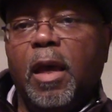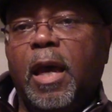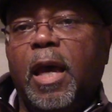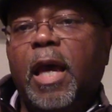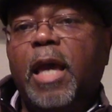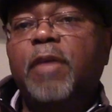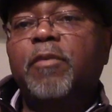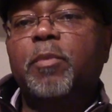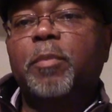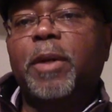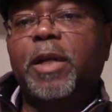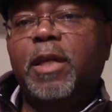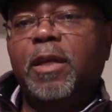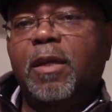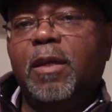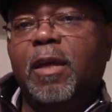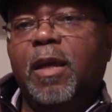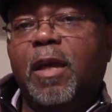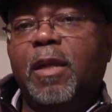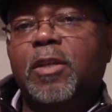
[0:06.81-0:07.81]
Hey
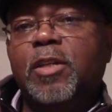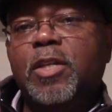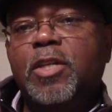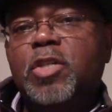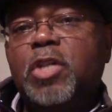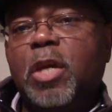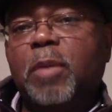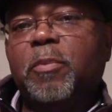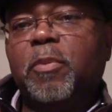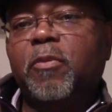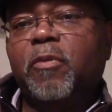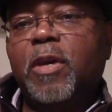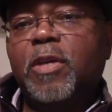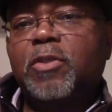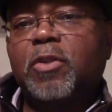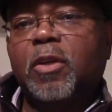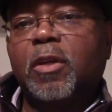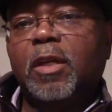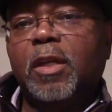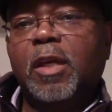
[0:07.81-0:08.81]
everybody, DJ
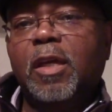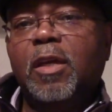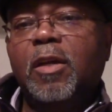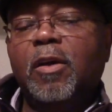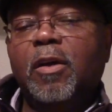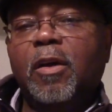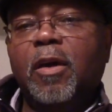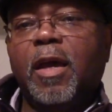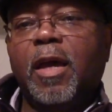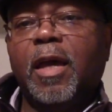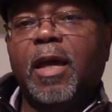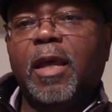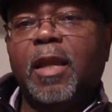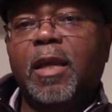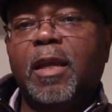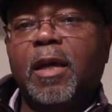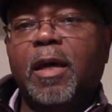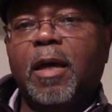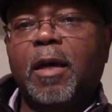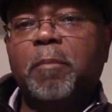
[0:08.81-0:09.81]
Professor Lee here,
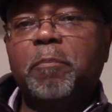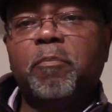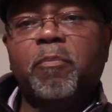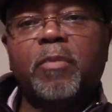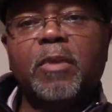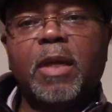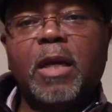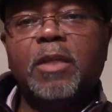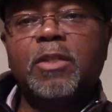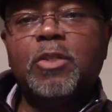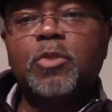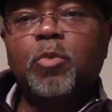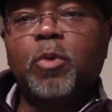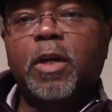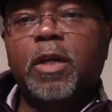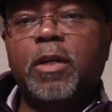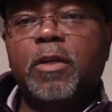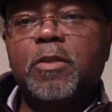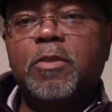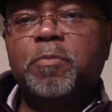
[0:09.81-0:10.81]
and I just
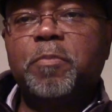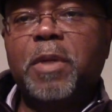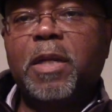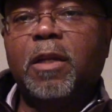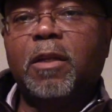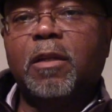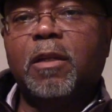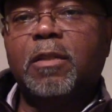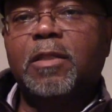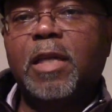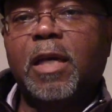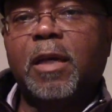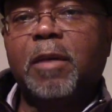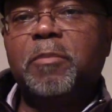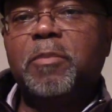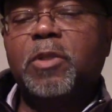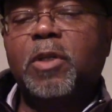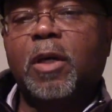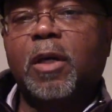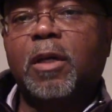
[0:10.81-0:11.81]
wanted to spend a little
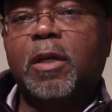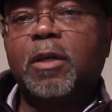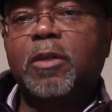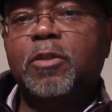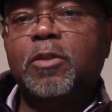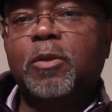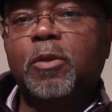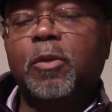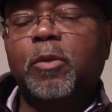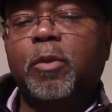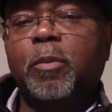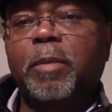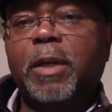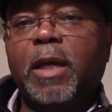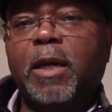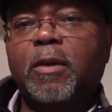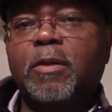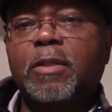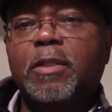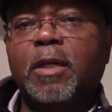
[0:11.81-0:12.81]
time talking to you
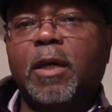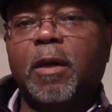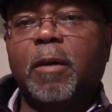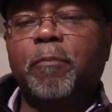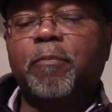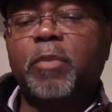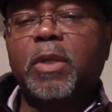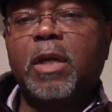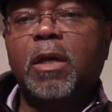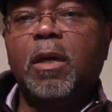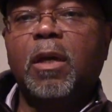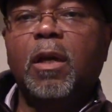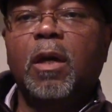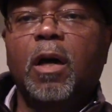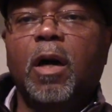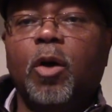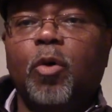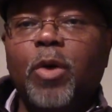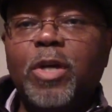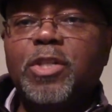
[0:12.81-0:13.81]
about a
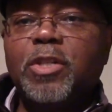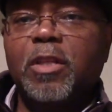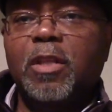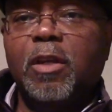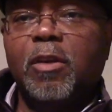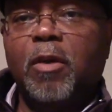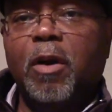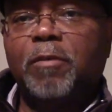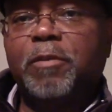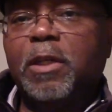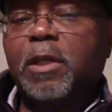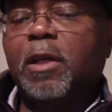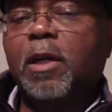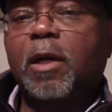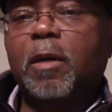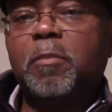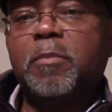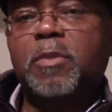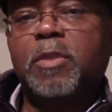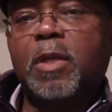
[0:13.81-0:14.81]
question that often
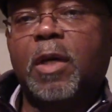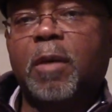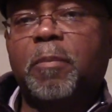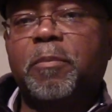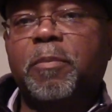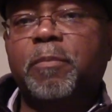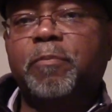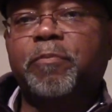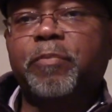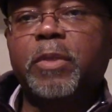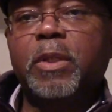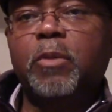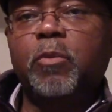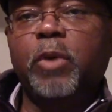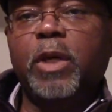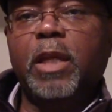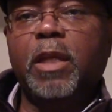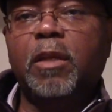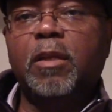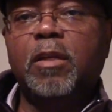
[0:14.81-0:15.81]
comes up
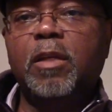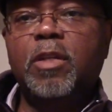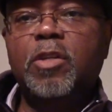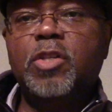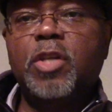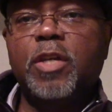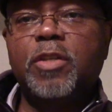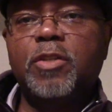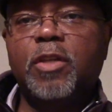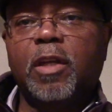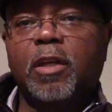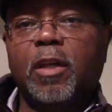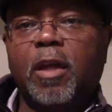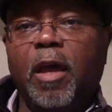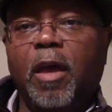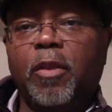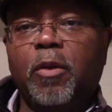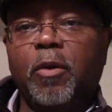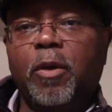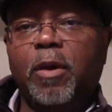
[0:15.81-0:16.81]
when DJs get
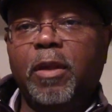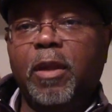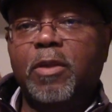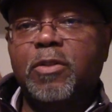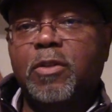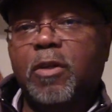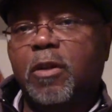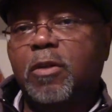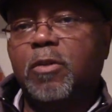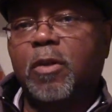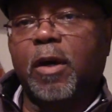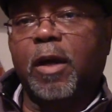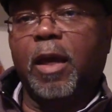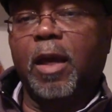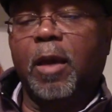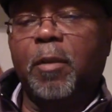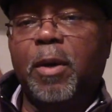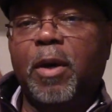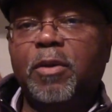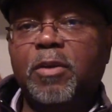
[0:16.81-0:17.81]
together and they start
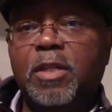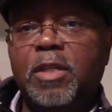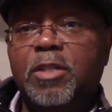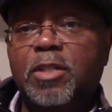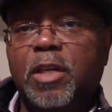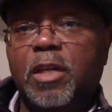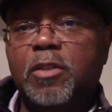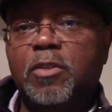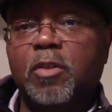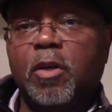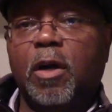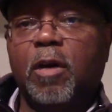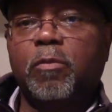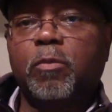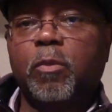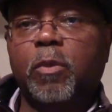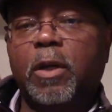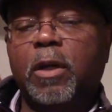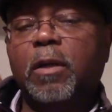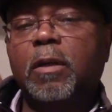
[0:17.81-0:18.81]
talking about DJ
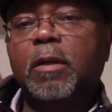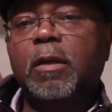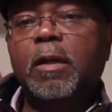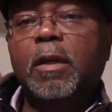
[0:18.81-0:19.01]
software.